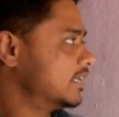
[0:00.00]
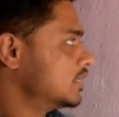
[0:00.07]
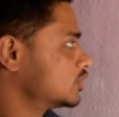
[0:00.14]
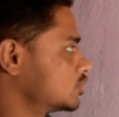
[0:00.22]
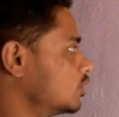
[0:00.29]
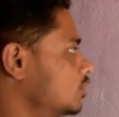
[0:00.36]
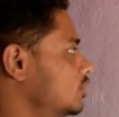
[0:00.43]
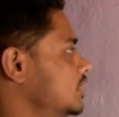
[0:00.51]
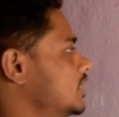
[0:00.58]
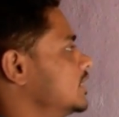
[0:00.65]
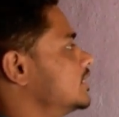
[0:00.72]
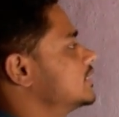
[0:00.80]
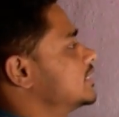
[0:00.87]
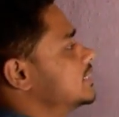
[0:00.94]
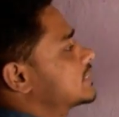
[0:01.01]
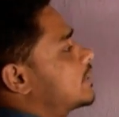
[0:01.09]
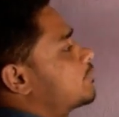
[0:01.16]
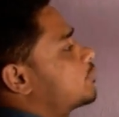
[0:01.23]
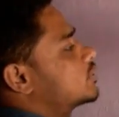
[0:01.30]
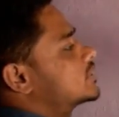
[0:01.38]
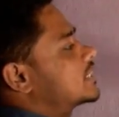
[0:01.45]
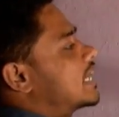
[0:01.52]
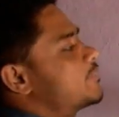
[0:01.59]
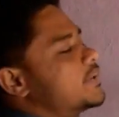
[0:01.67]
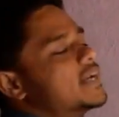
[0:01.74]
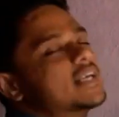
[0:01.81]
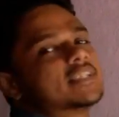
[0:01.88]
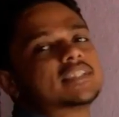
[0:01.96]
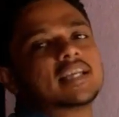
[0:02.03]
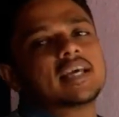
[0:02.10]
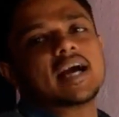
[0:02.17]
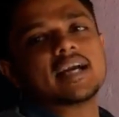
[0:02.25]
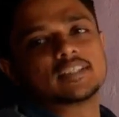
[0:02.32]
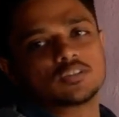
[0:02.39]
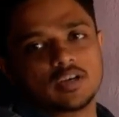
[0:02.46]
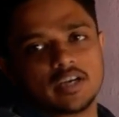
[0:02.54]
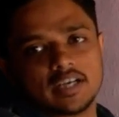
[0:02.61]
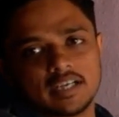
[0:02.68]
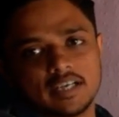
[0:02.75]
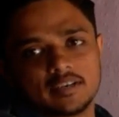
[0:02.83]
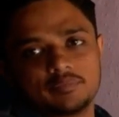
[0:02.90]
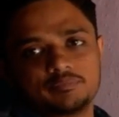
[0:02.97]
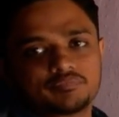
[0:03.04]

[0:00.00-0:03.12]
So these compounds can be easily isolated,